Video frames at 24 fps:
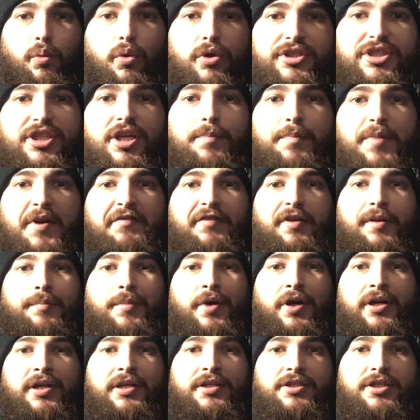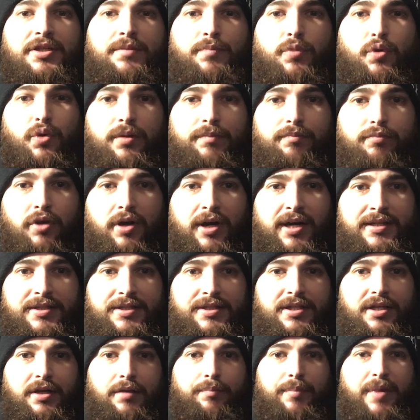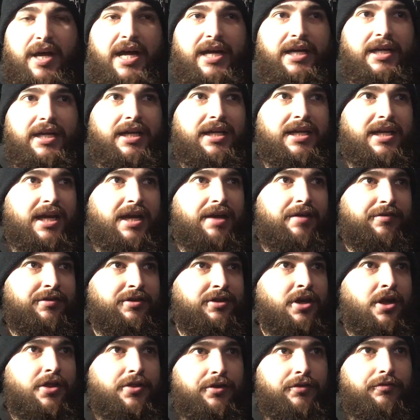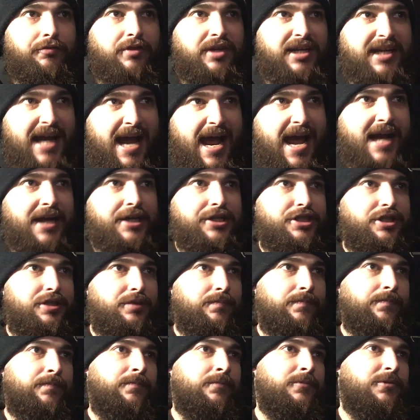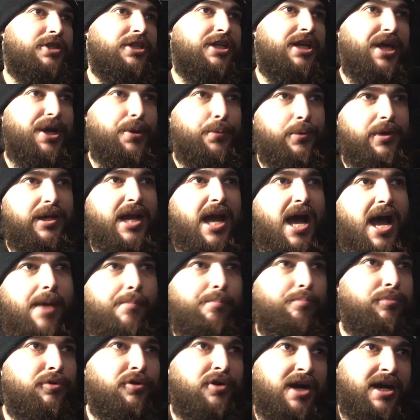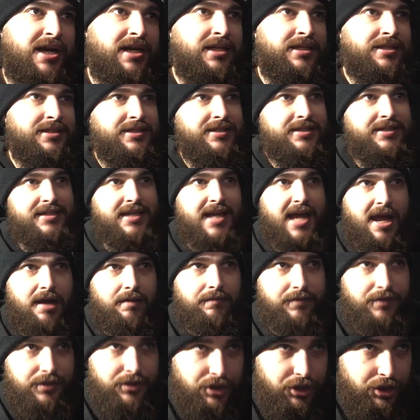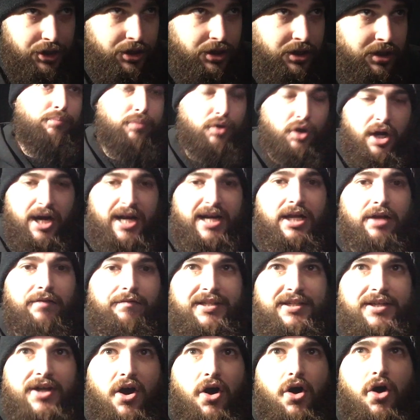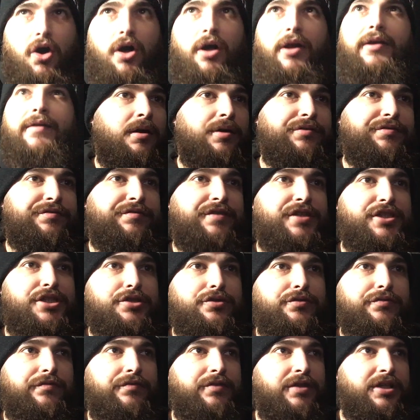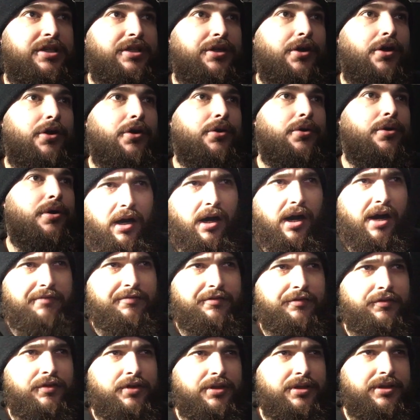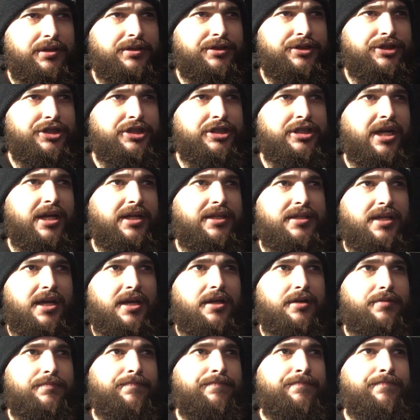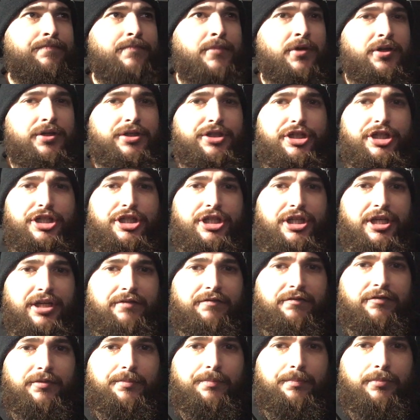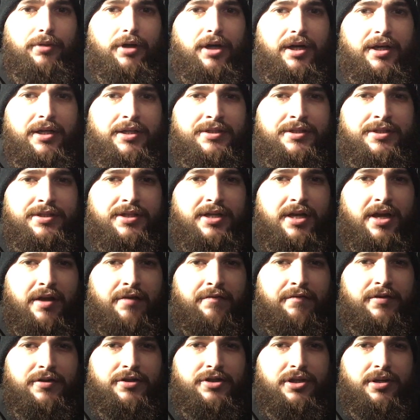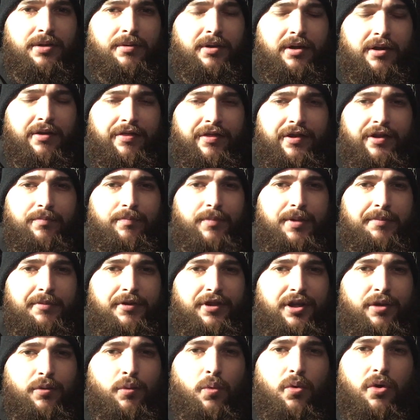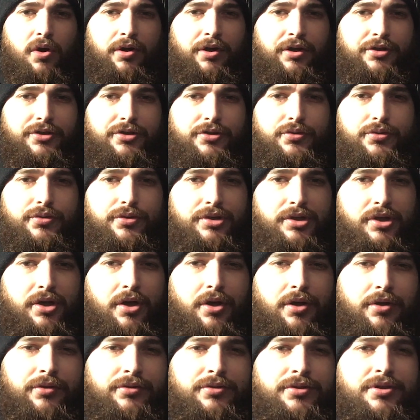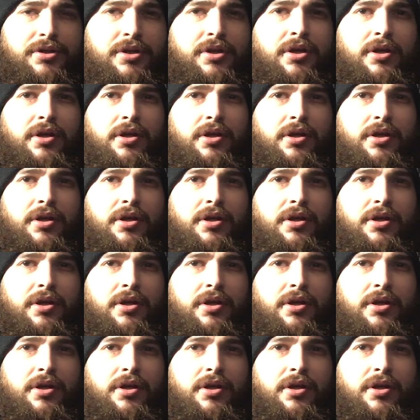What's up, everybody? It's your boy Brain Cell back again. Another reaction. Today we got Brennan Savage, Break of Dawn, official video. I haven't really checked out much shit from Brennan Savage. I think maybe like one or two songs.